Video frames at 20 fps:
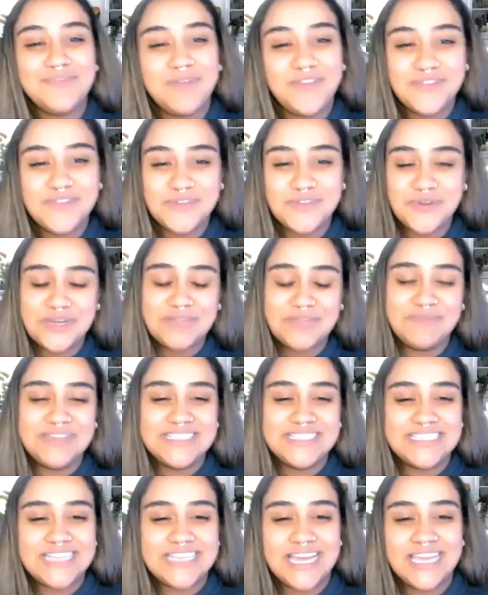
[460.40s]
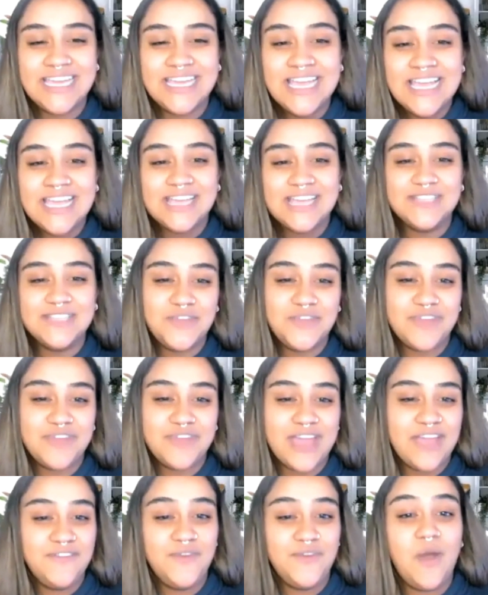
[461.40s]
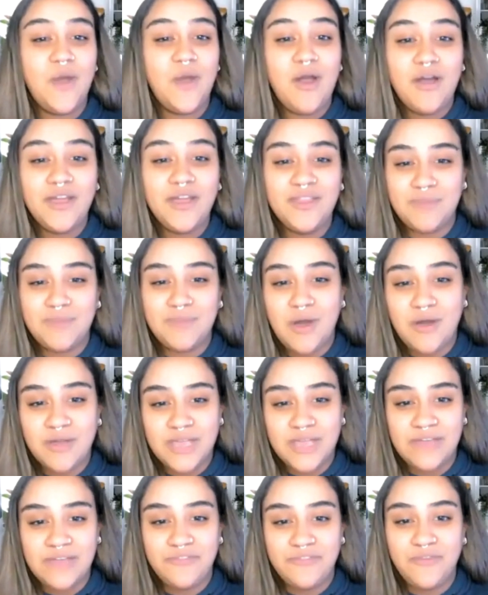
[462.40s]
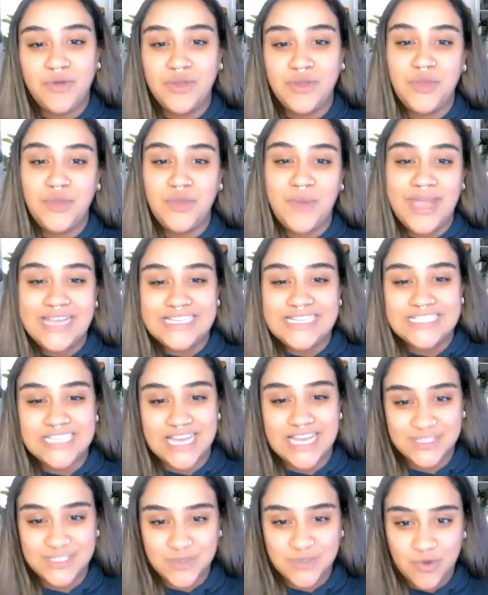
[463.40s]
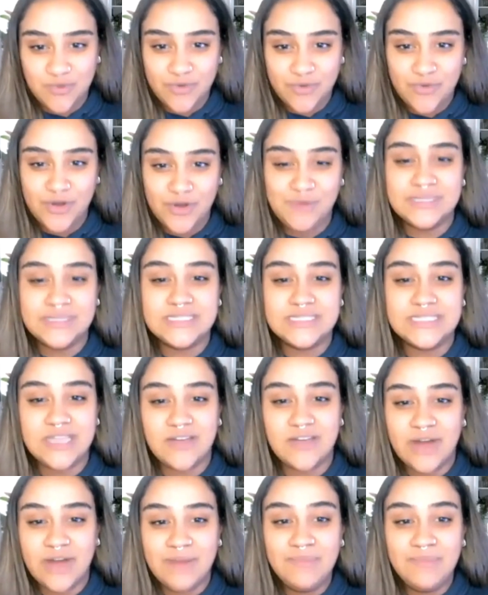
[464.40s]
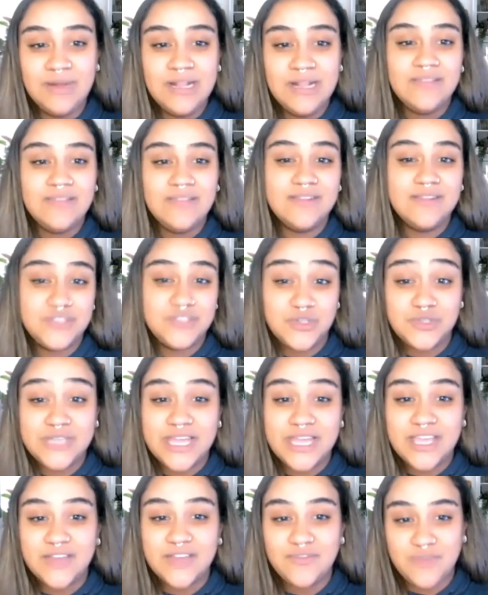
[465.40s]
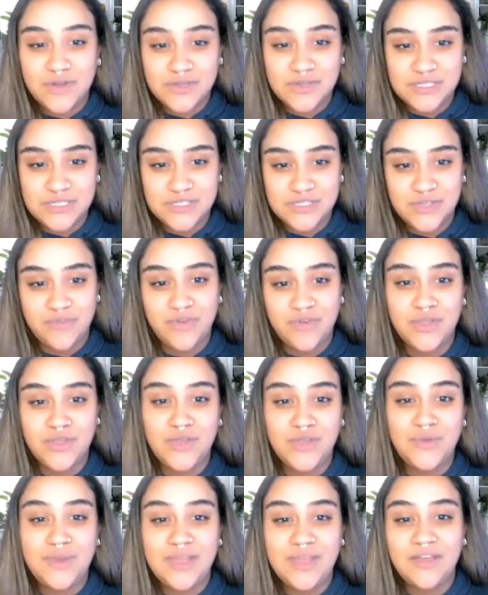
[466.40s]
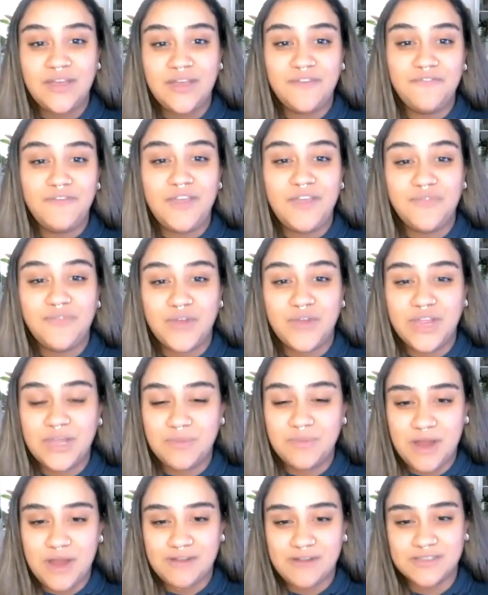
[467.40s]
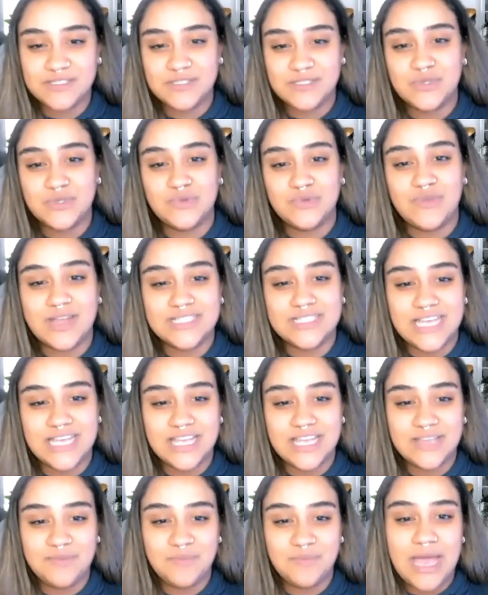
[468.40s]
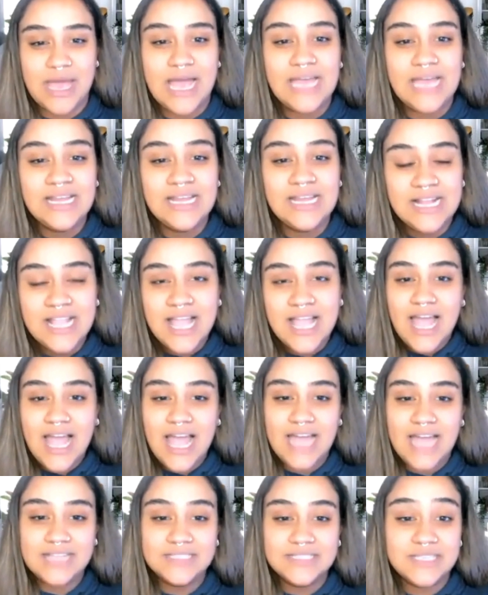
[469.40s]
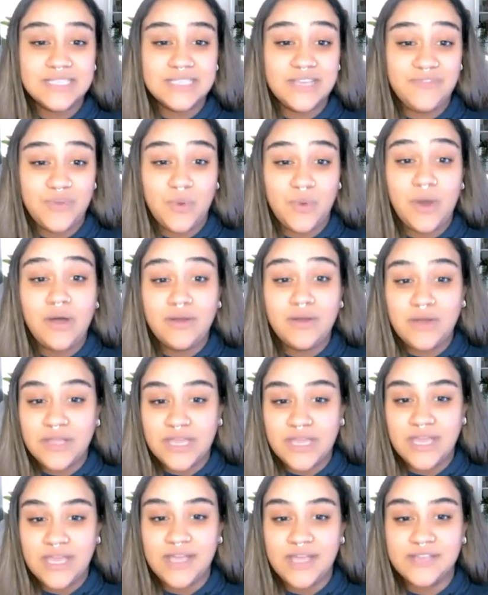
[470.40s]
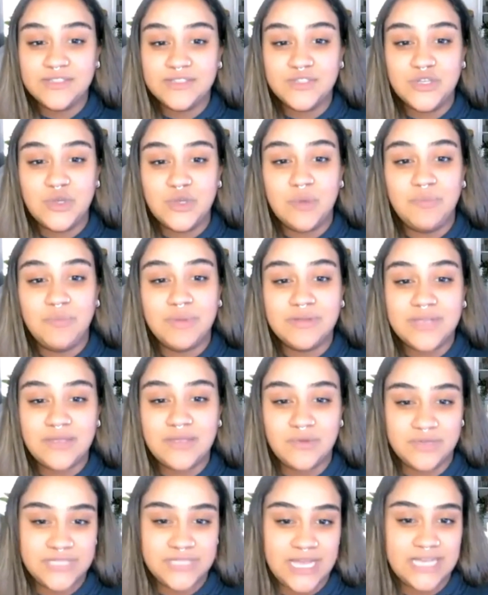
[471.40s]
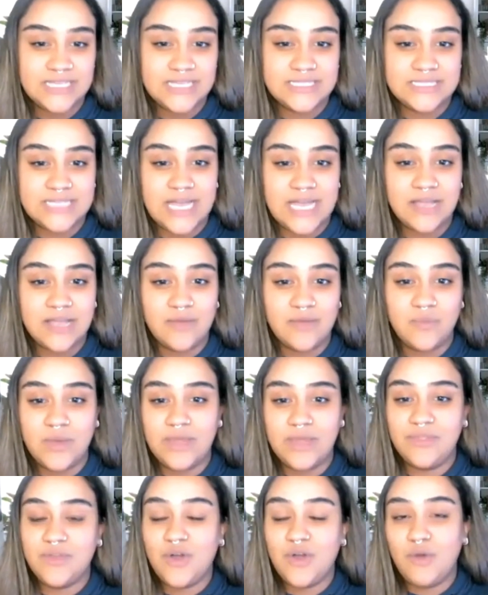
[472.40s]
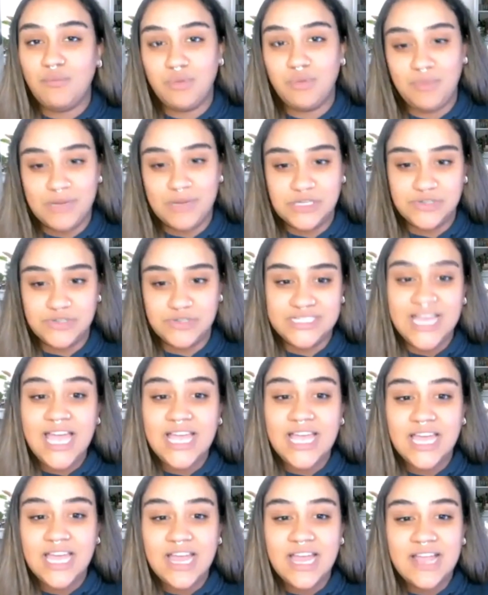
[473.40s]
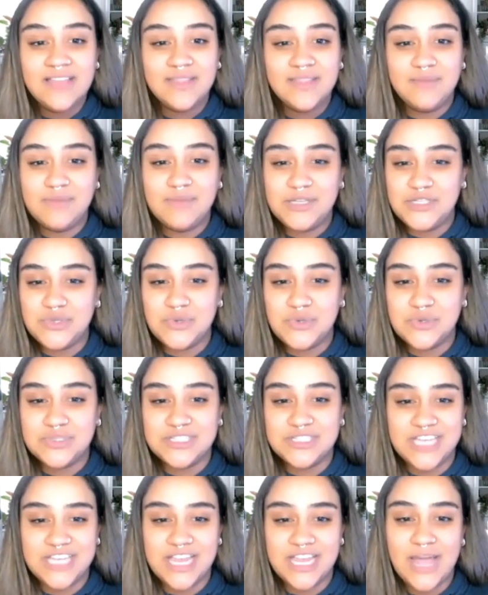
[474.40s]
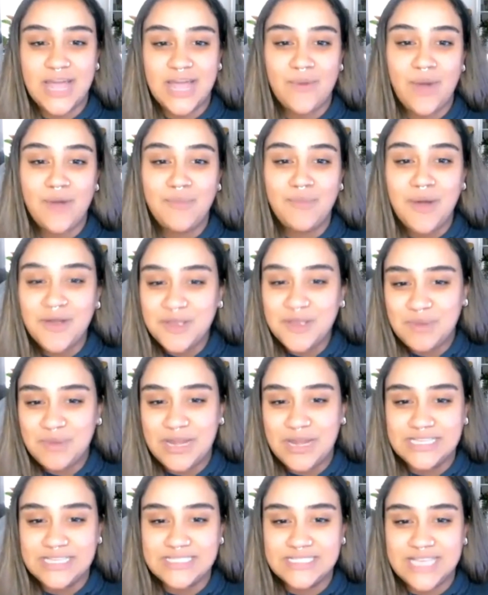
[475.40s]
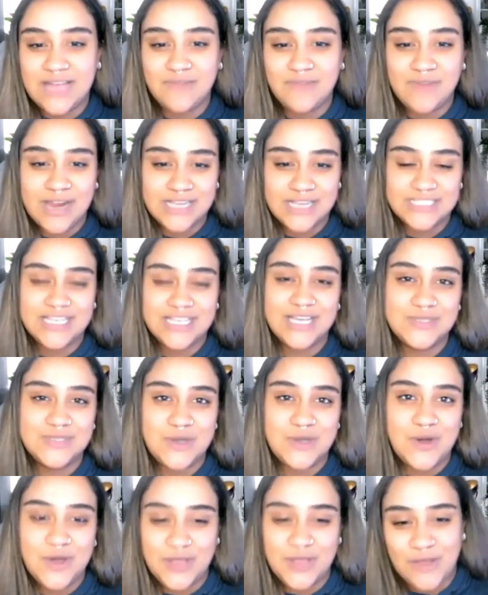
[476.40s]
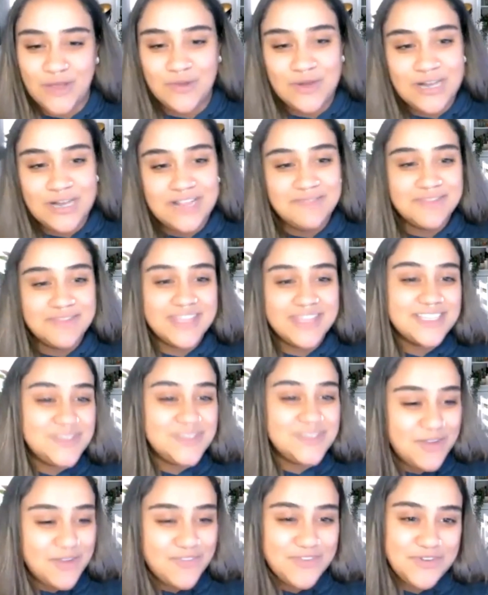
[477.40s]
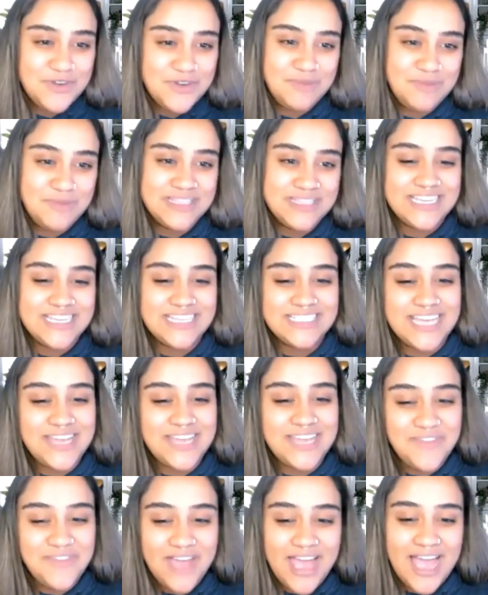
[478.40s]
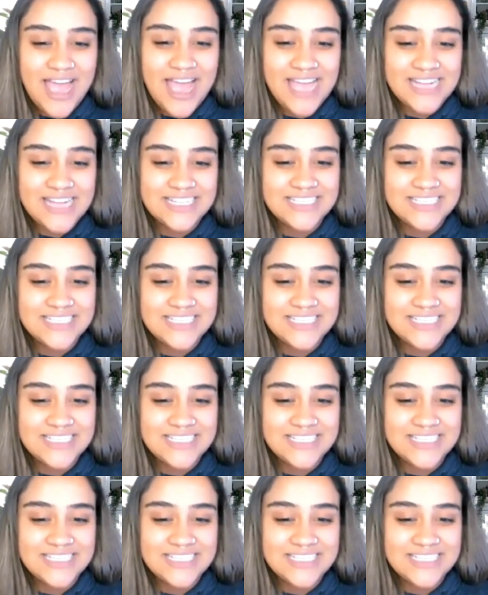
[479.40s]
for joining me today. Don't forget, if you are in the market for a new ATS or recruitment CRM, then do take advantage of our unique fee-free comparison tool, Rectec Compare. And if you are looking to build out your tech stack with complementary tech, then be sure to check out our marketplace at rectec.io. Thanks so much for joining me today, Dave, and